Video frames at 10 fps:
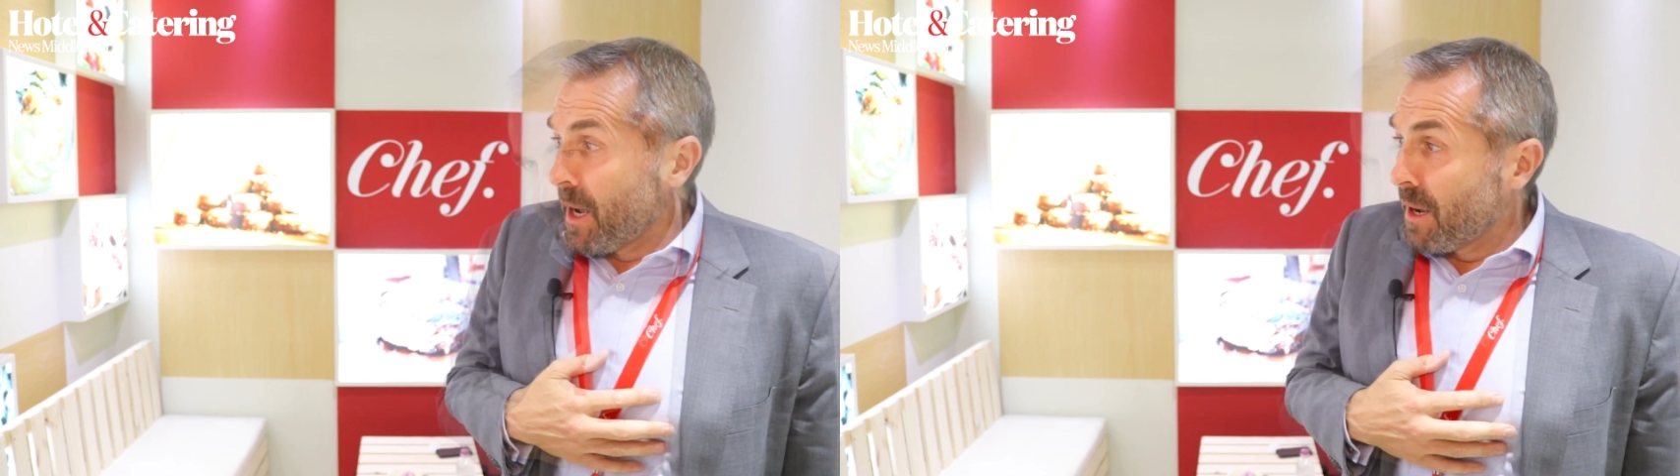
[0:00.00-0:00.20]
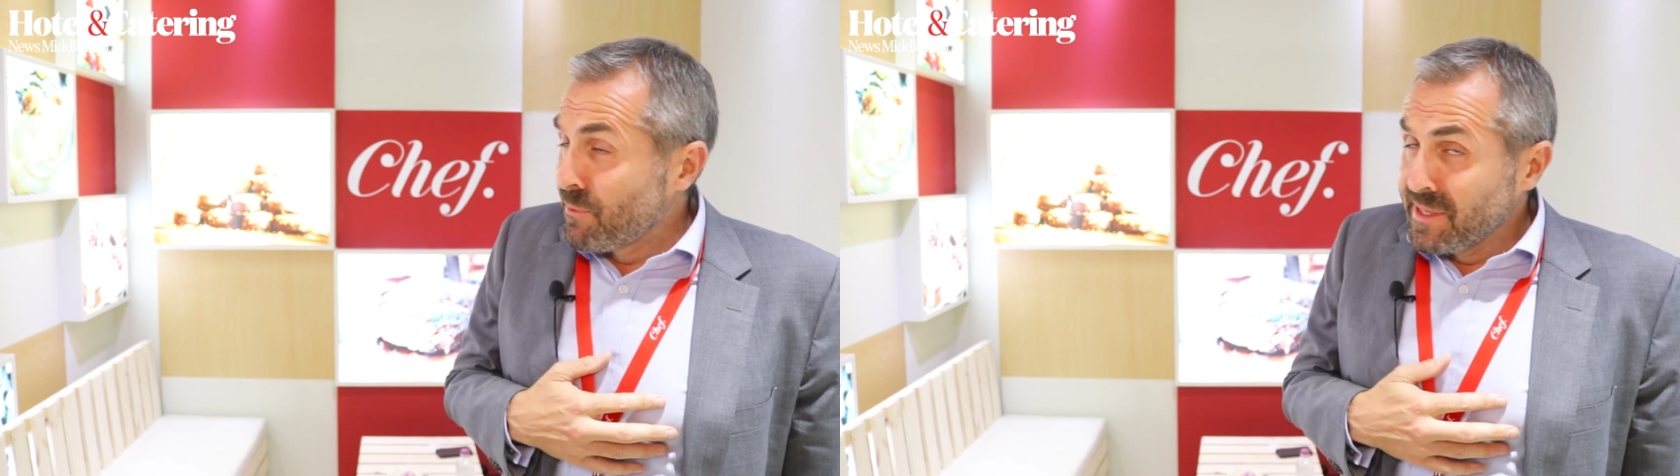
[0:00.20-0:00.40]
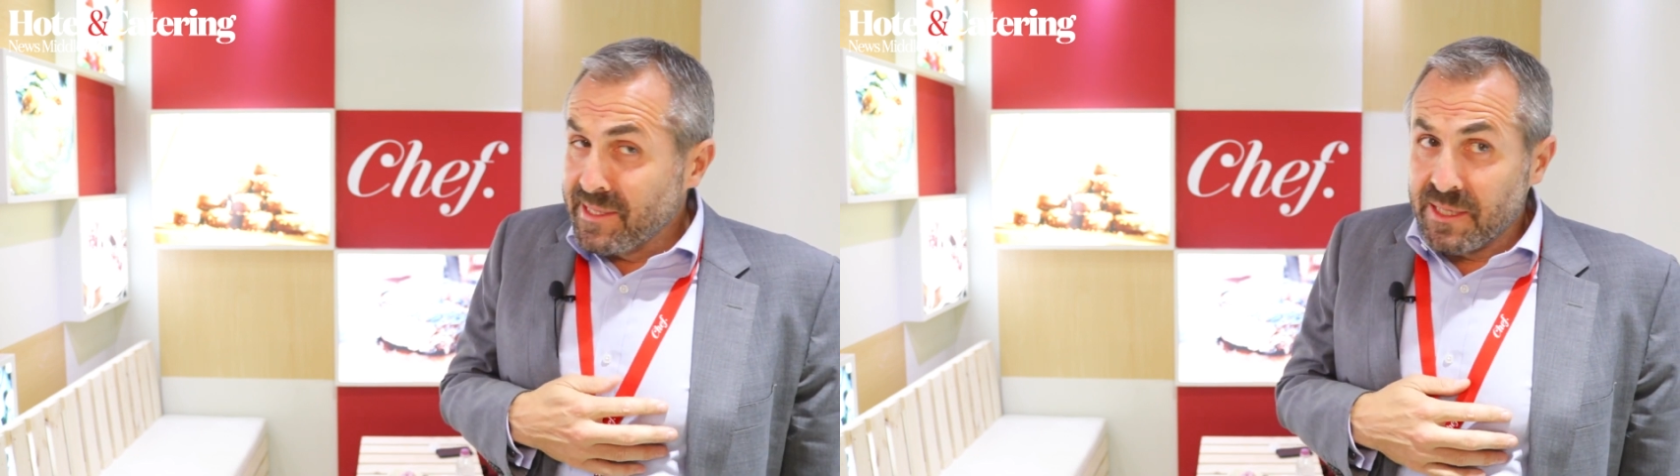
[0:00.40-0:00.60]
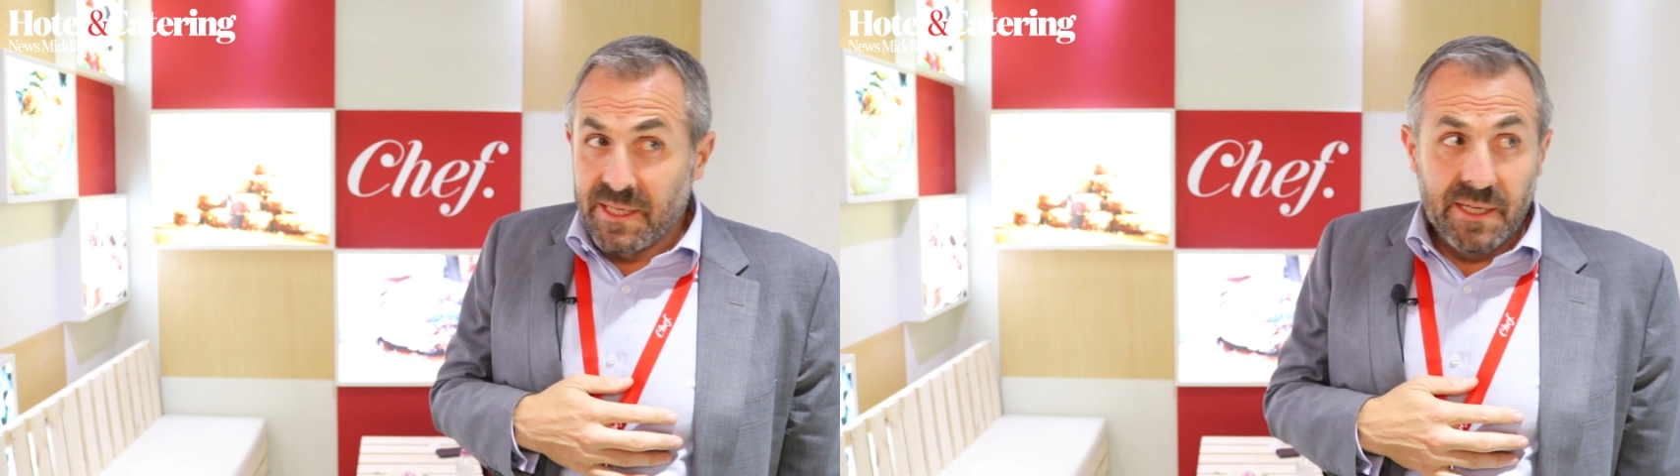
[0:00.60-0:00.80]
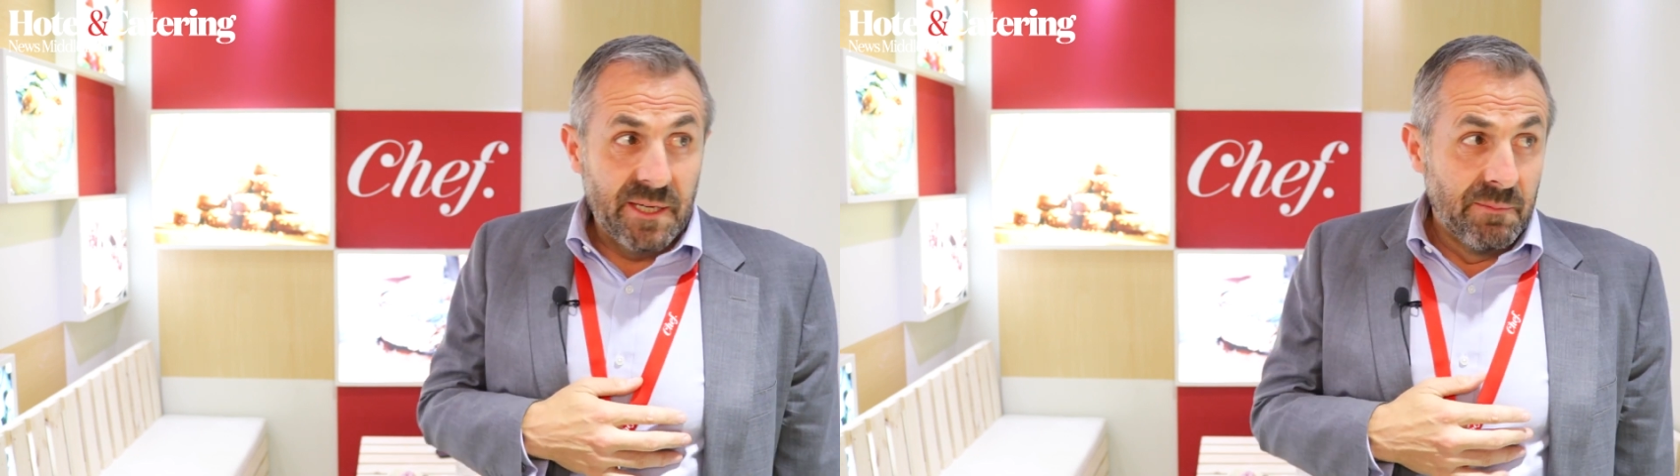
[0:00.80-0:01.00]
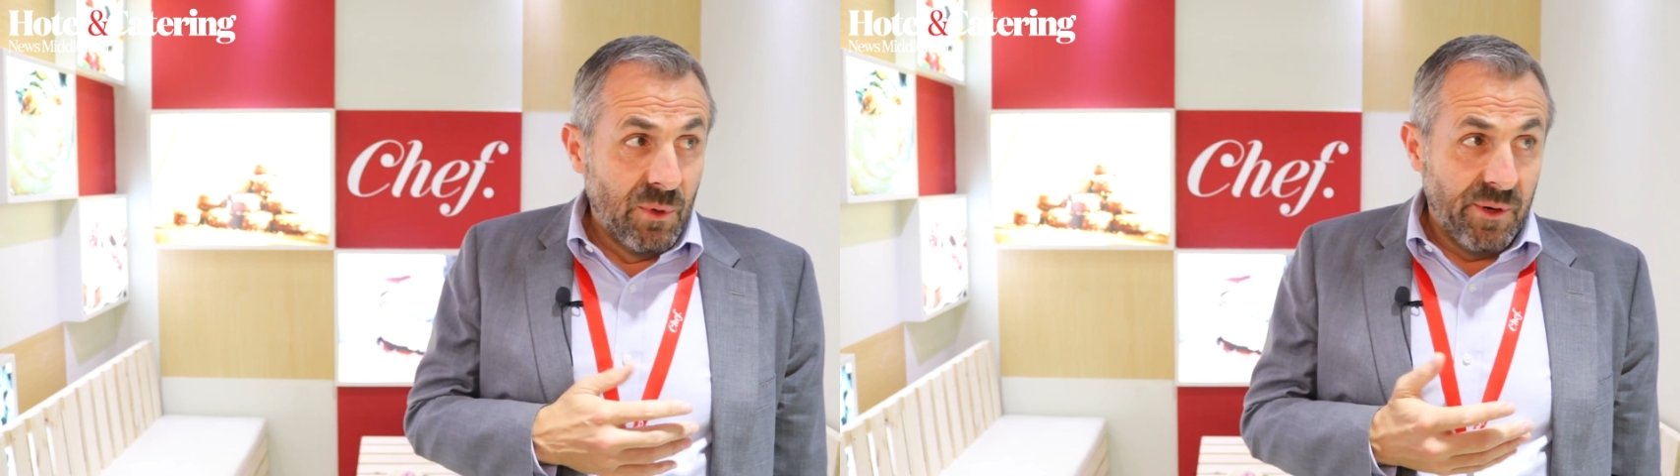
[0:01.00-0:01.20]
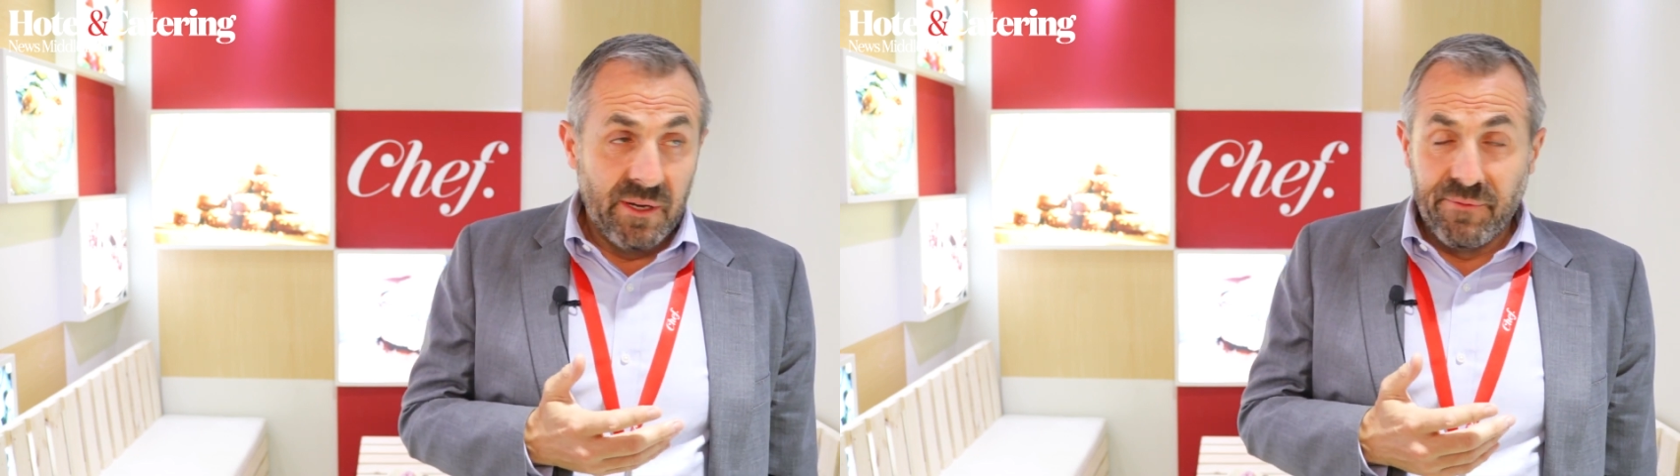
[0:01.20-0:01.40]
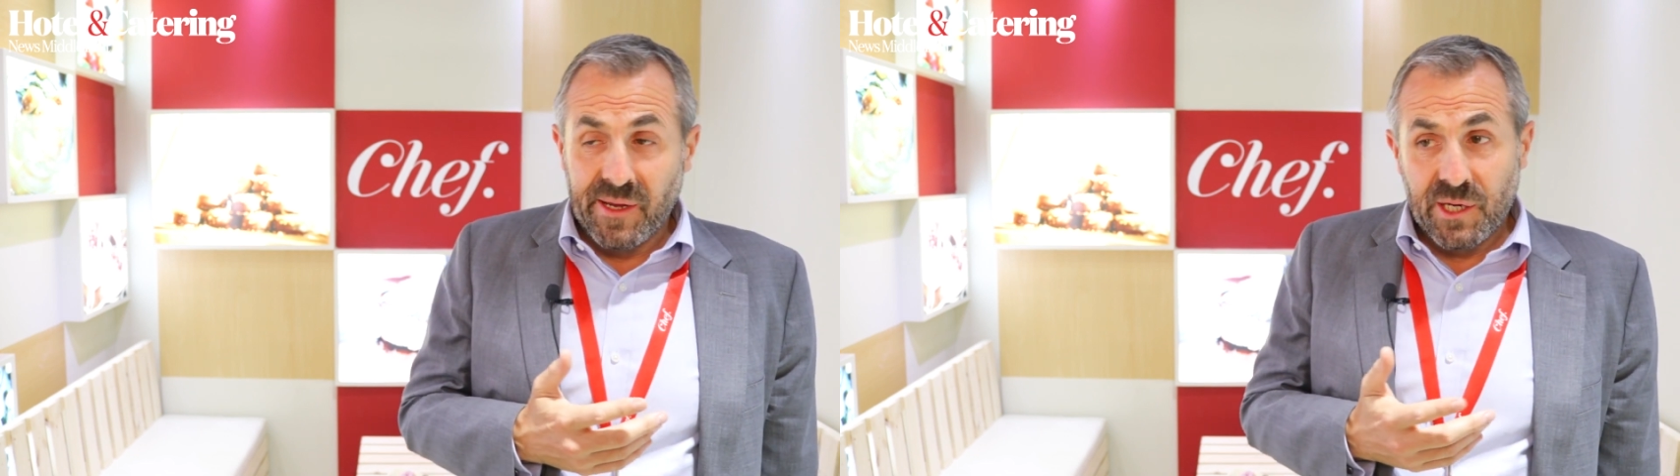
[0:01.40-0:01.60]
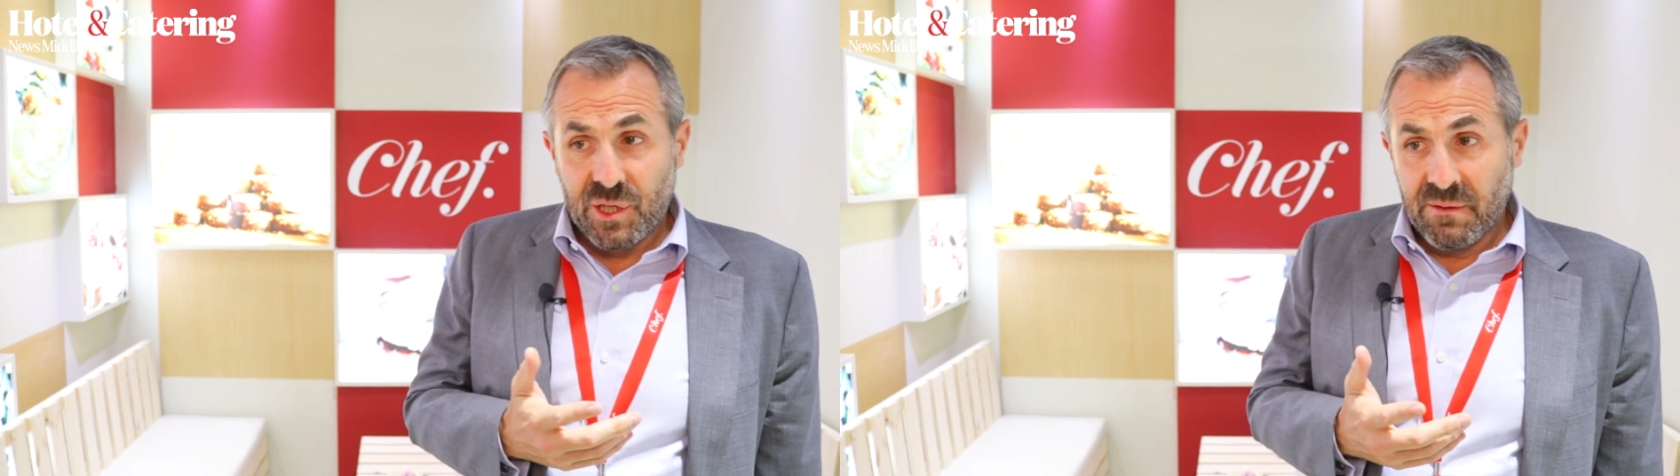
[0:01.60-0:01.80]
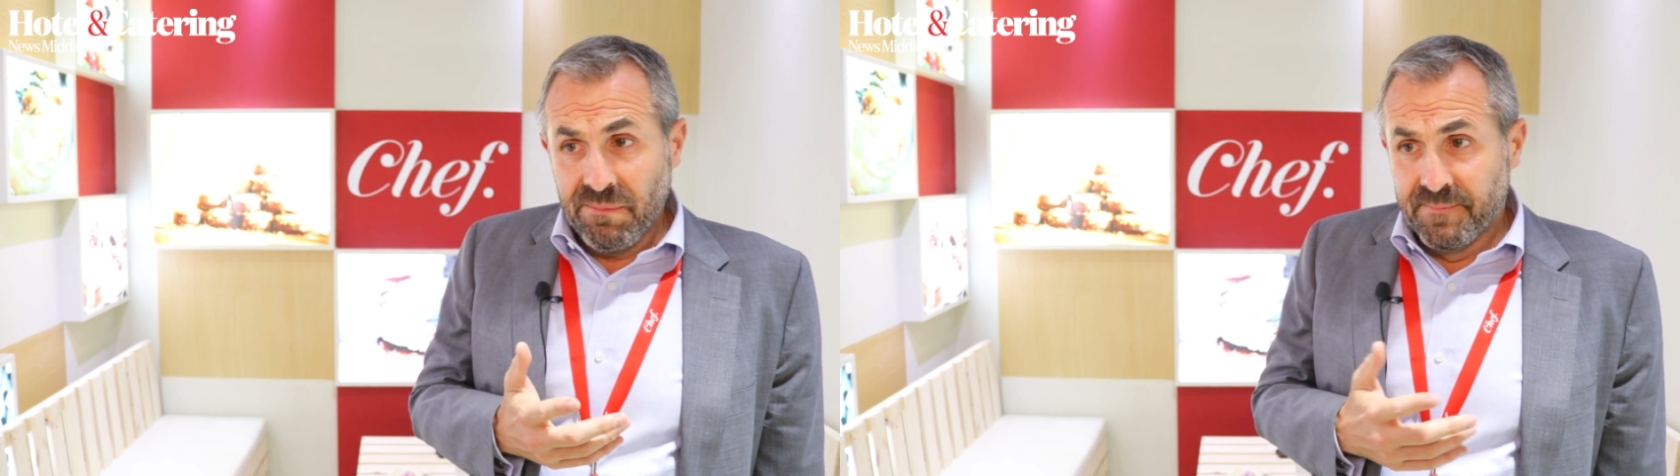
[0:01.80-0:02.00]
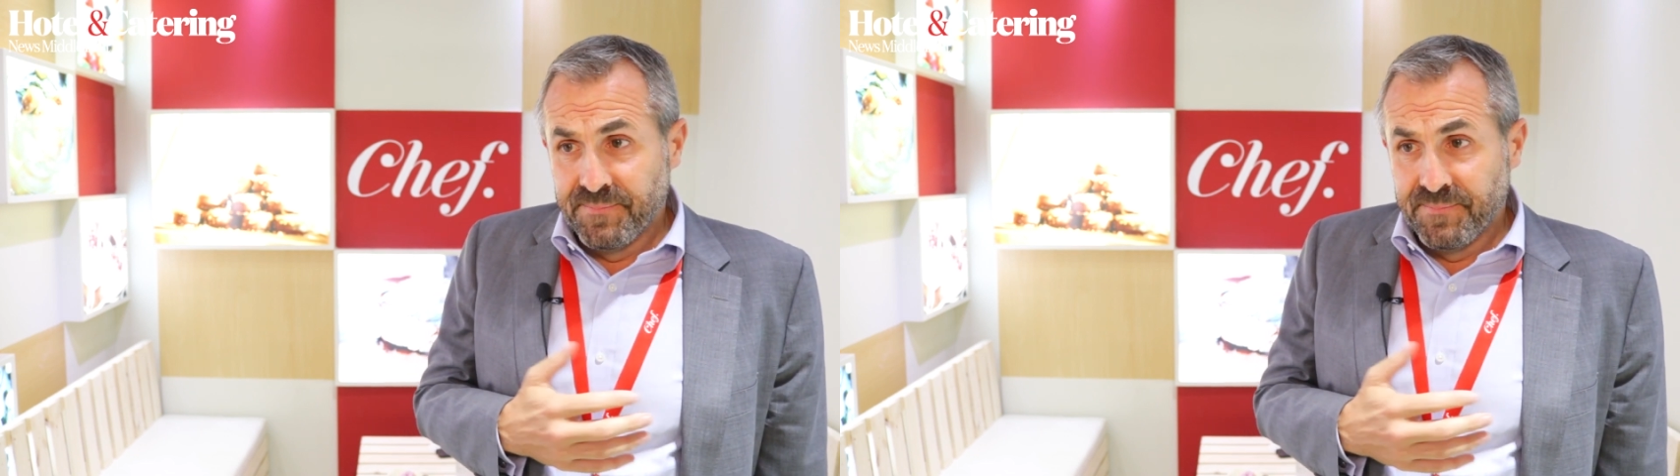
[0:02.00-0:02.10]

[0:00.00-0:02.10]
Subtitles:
I really to see some more innovation.